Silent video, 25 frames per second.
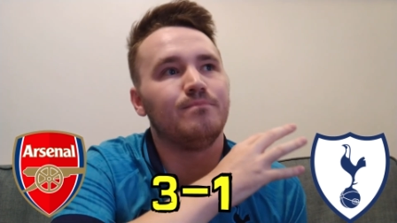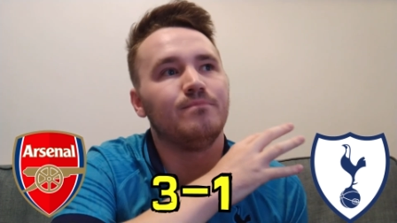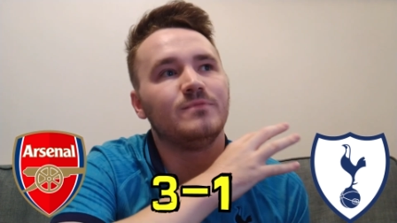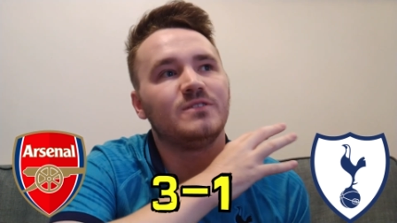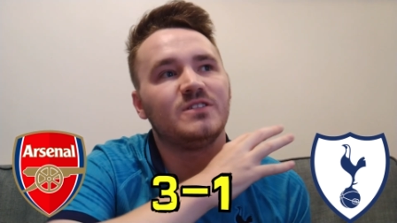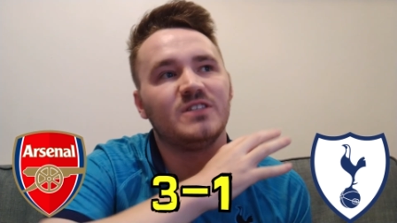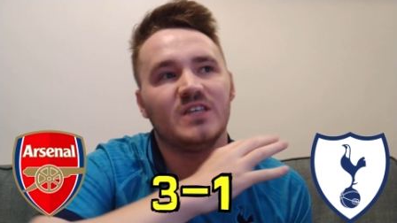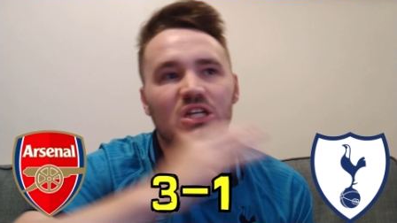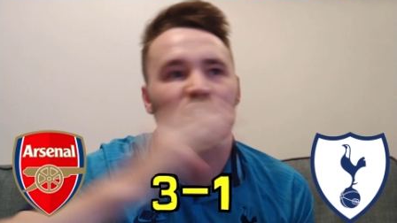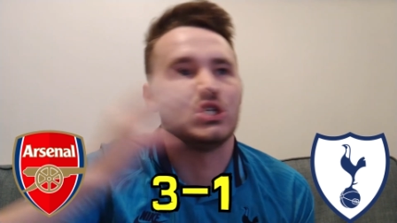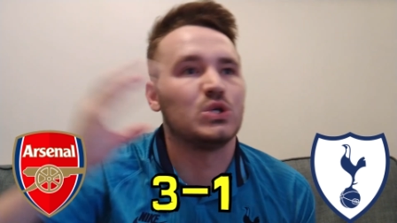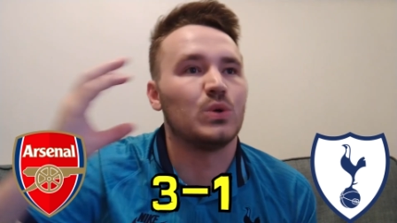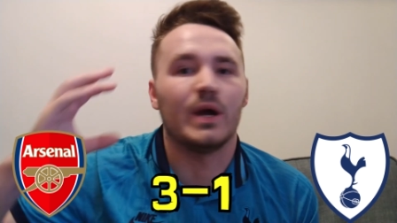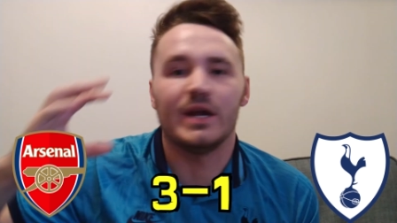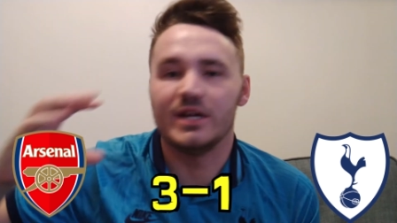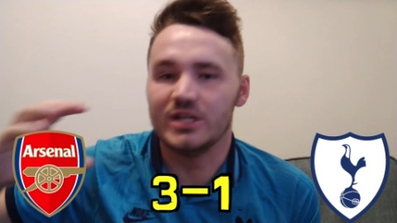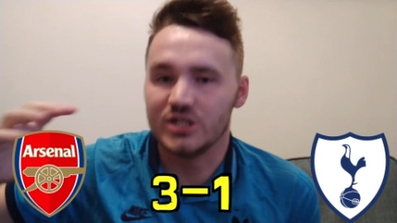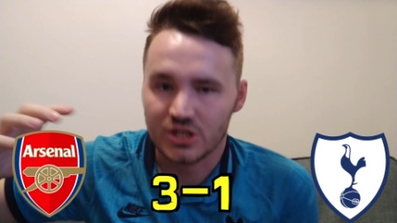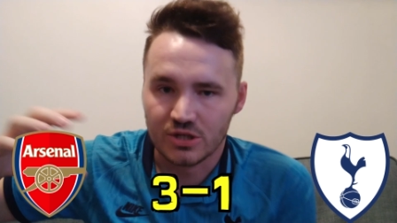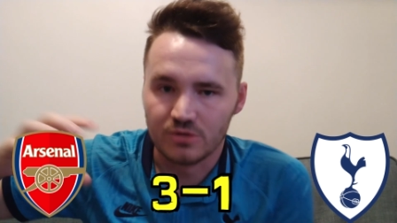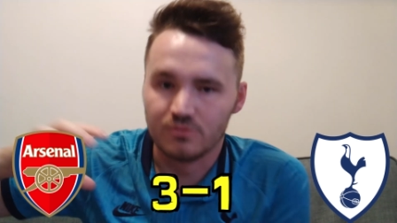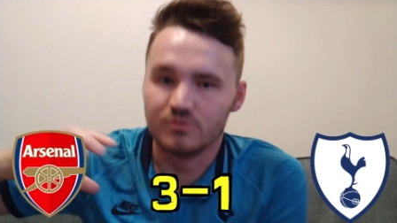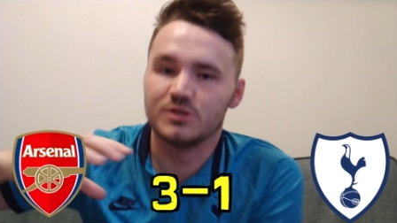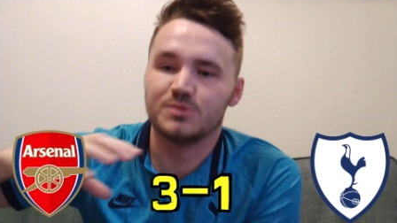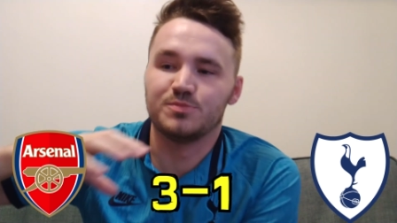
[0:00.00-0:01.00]

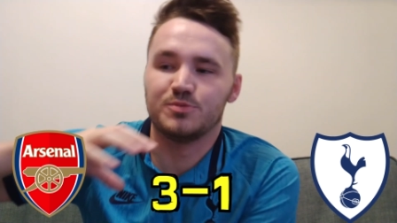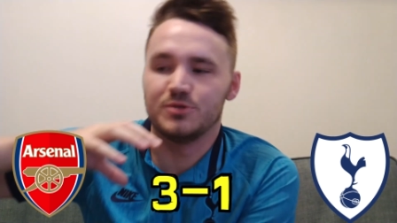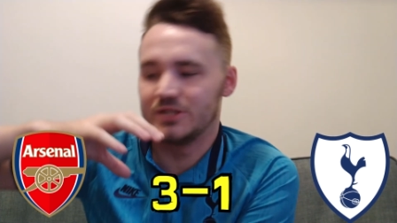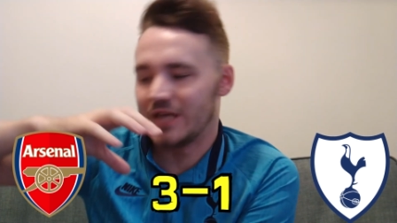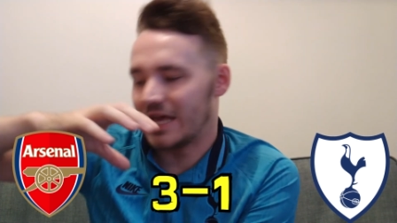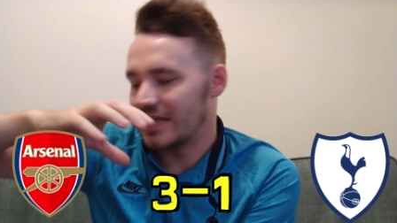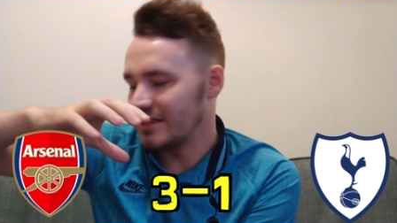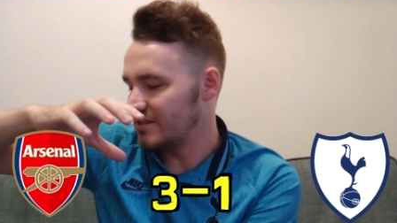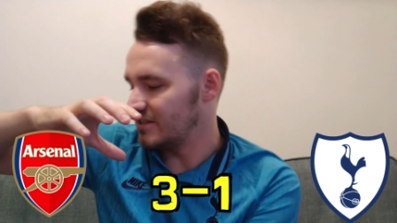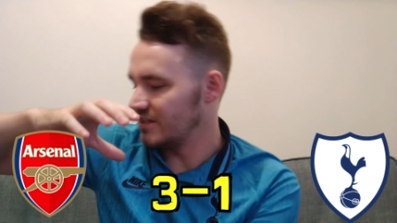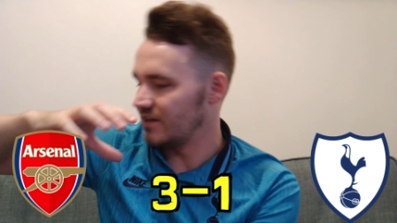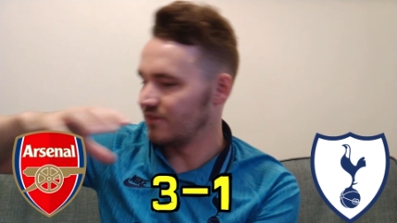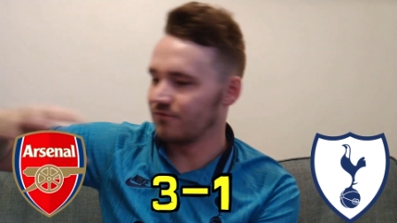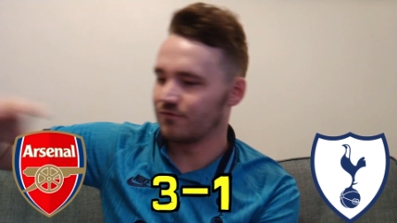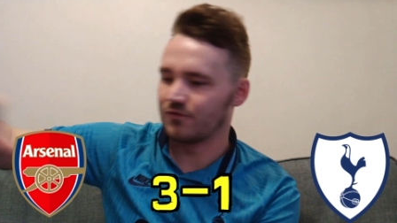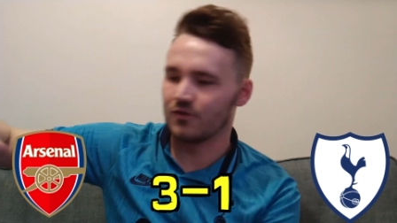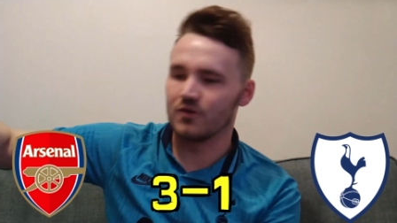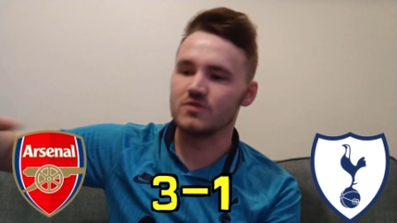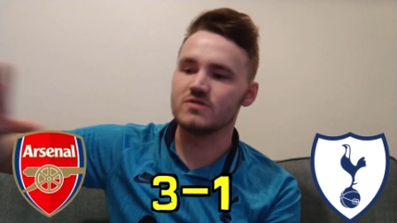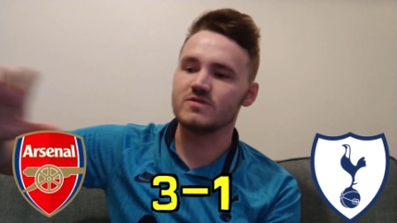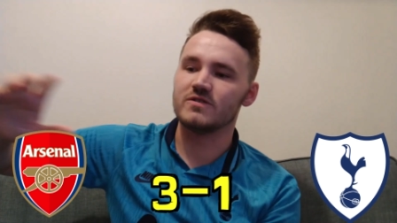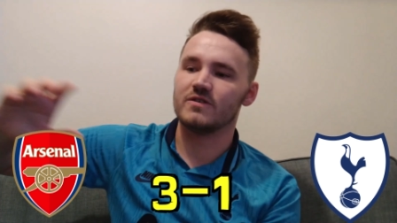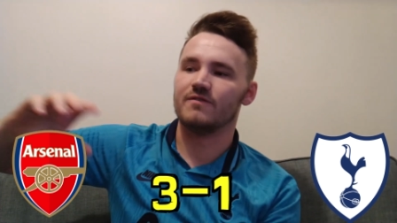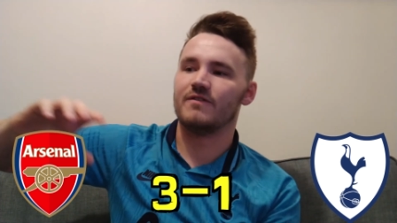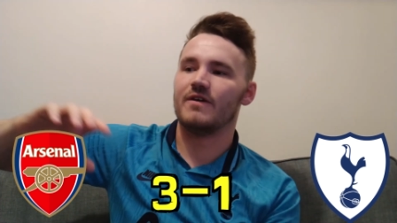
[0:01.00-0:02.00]
situation that was presented in
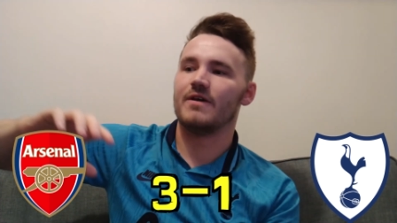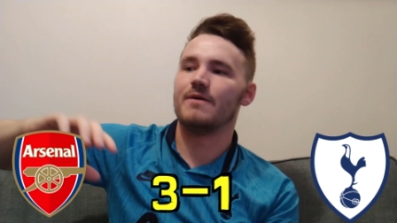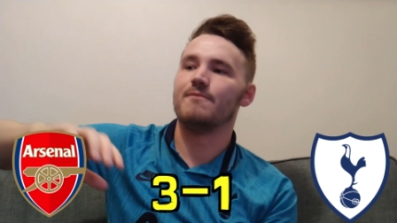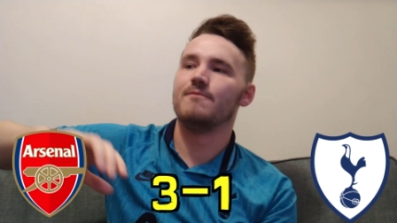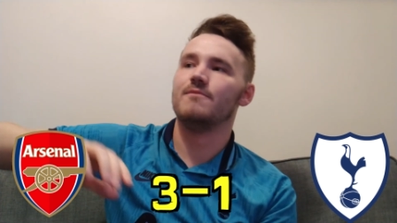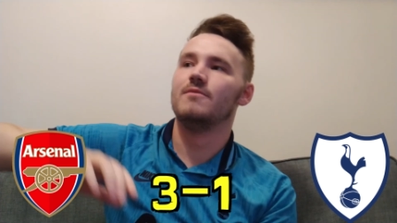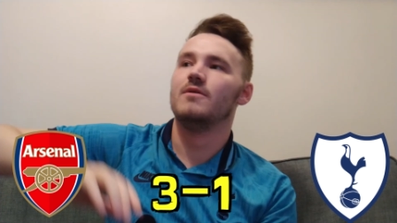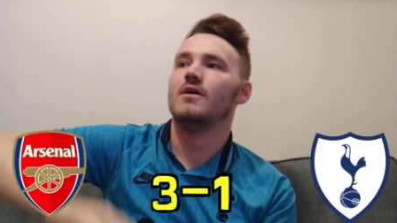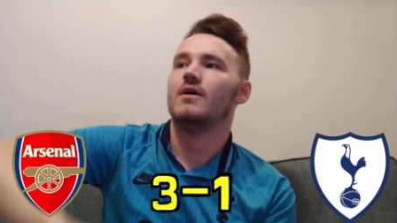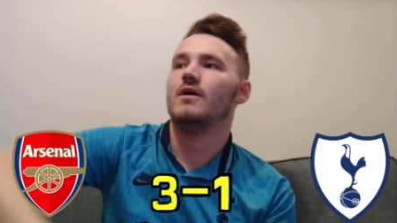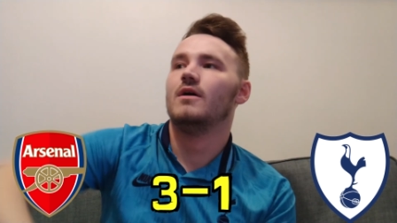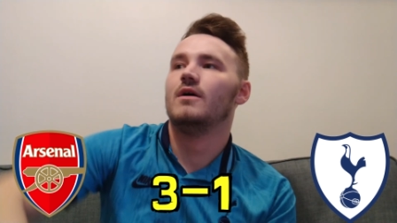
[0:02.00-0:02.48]
front of him.